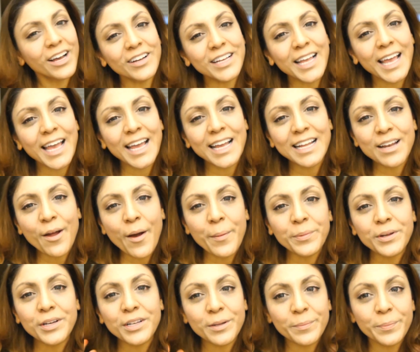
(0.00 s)
Okay, now
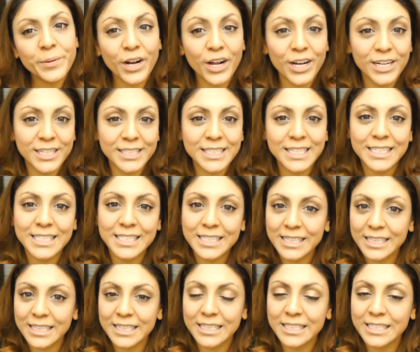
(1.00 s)
I'm going to put on
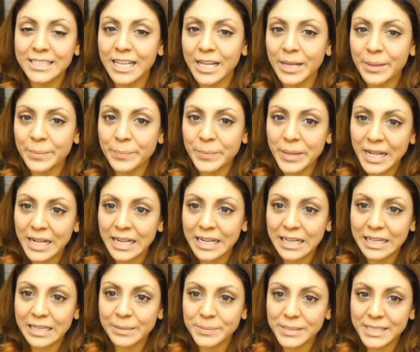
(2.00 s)
some
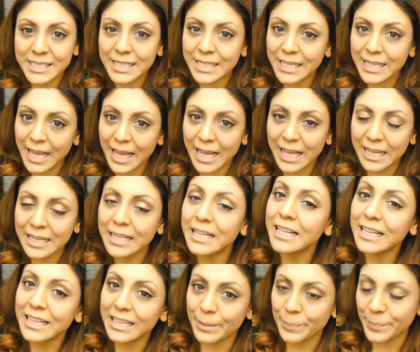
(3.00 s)
lipstick and
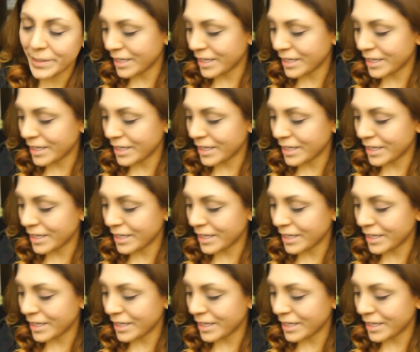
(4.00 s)
lip